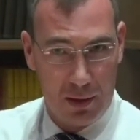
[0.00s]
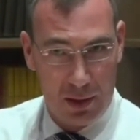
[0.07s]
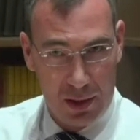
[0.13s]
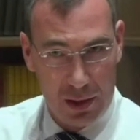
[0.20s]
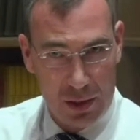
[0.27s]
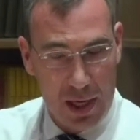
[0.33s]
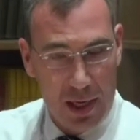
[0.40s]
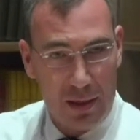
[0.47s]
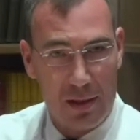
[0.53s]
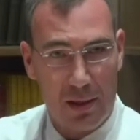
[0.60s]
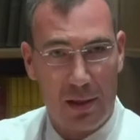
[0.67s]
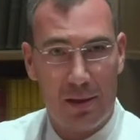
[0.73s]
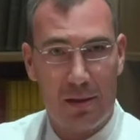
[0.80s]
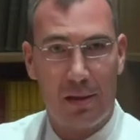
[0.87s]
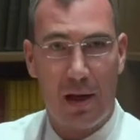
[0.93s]

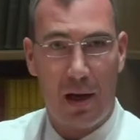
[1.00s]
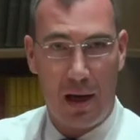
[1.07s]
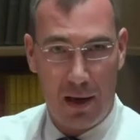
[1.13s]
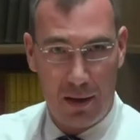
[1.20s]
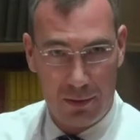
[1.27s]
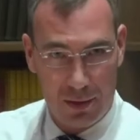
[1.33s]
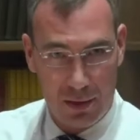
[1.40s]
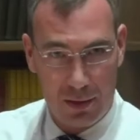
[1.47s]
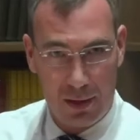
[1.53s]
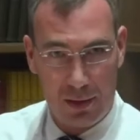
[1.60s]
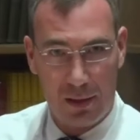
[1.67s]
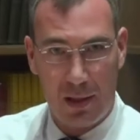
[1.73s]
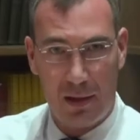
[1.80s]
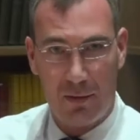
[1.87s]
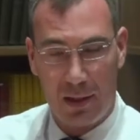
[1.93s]
injections after
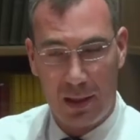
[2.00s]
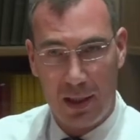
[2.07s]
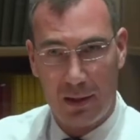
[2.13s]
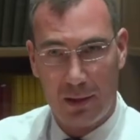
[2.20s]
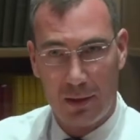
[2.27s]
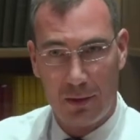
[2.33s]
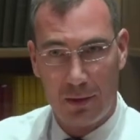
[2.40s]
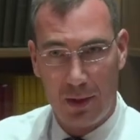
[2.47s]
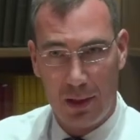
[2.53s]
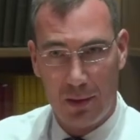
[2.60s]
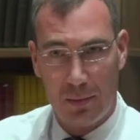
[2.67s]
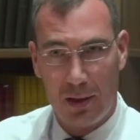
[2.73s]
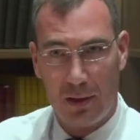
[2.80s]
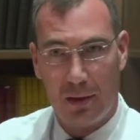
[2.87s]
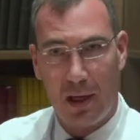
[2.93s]
this navigated
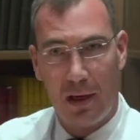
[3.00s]
treatment,